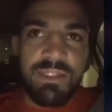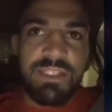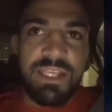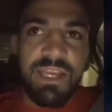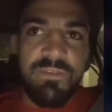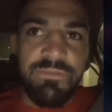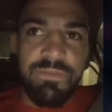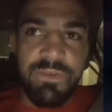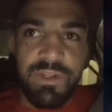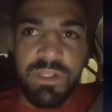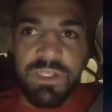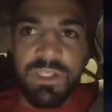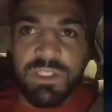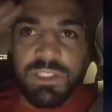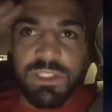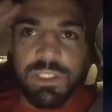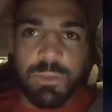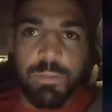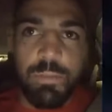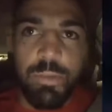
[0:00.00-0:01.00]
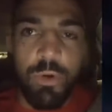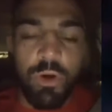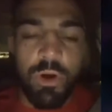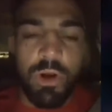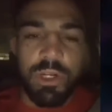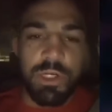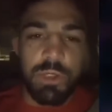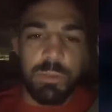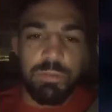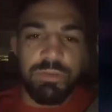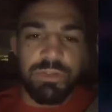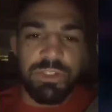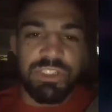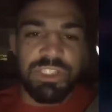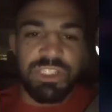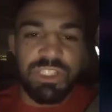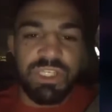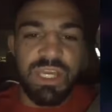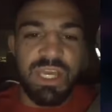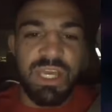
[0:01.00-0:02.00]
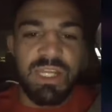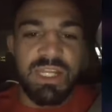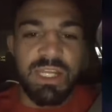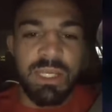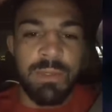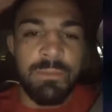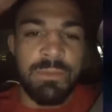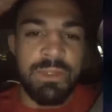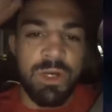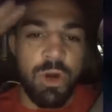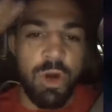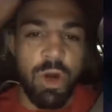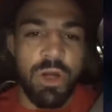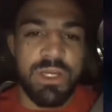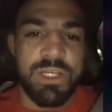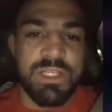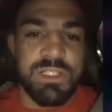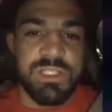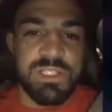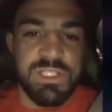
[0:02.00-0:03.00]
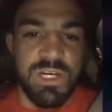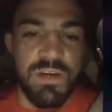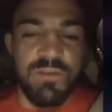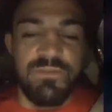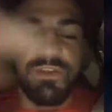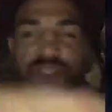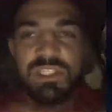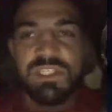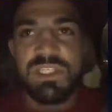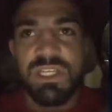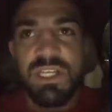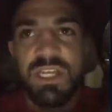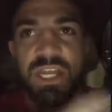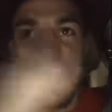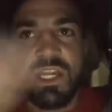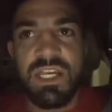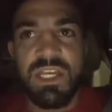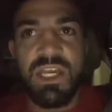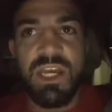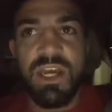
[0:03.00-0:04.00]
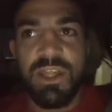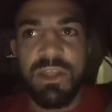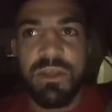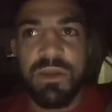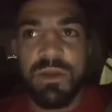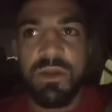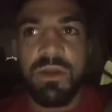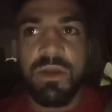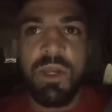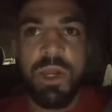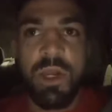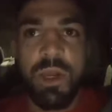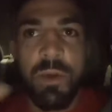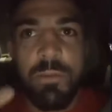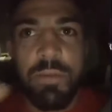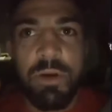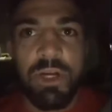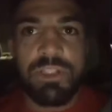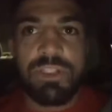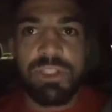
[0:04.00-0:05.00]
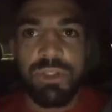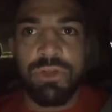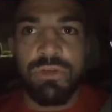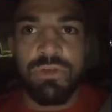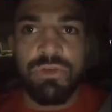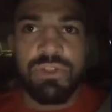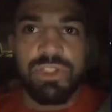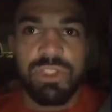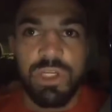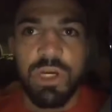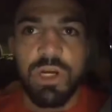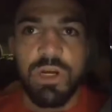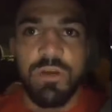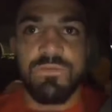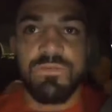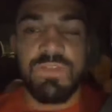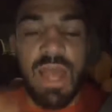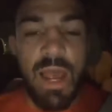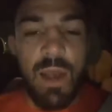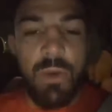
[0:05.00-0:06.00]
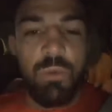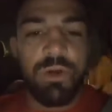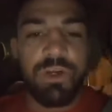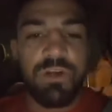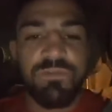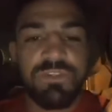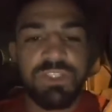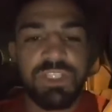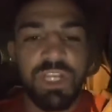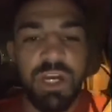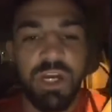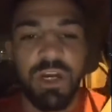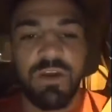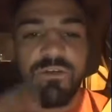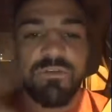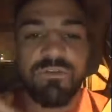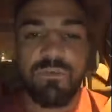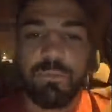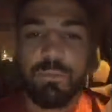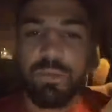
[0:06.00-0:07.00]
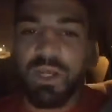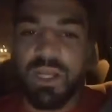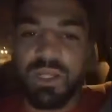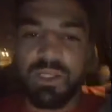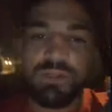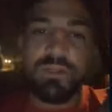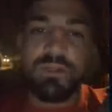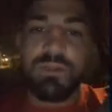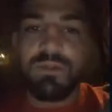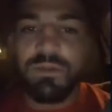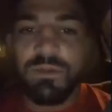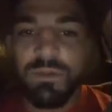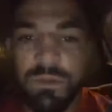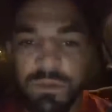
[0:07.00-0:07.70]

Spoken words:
I definitely support and appreciate him and all his service and any other person who served. I would have served, but